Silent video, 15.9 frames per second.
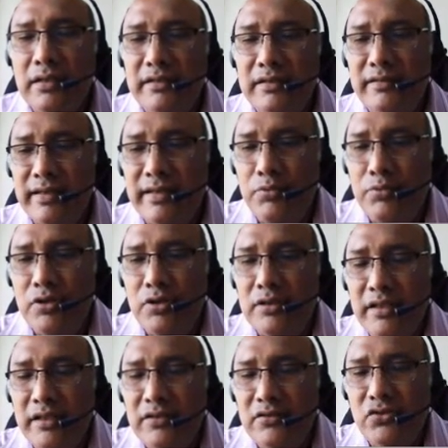
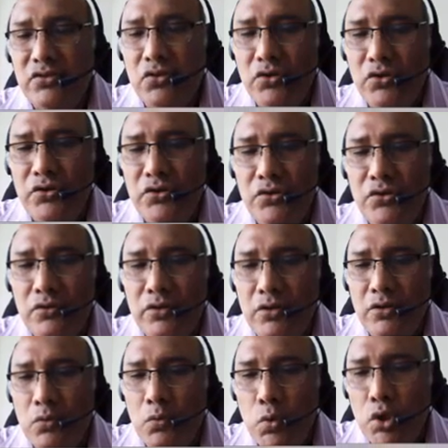separately, so you
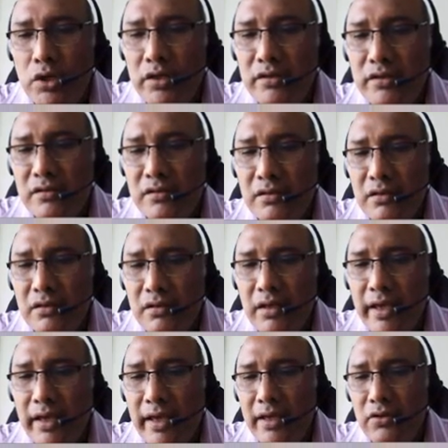learn words
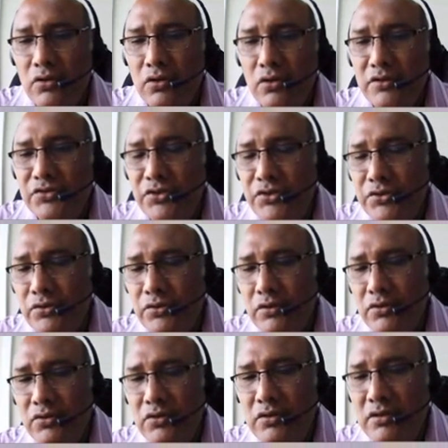and also you
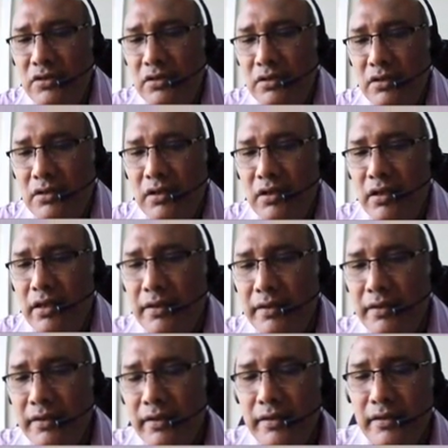learn
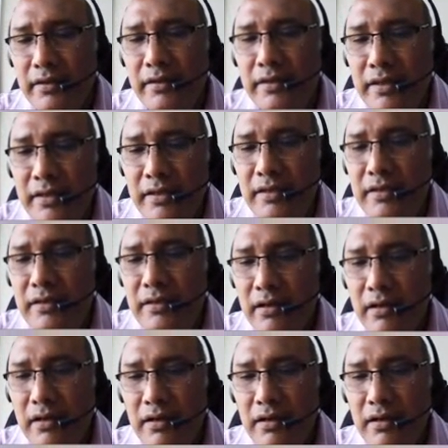the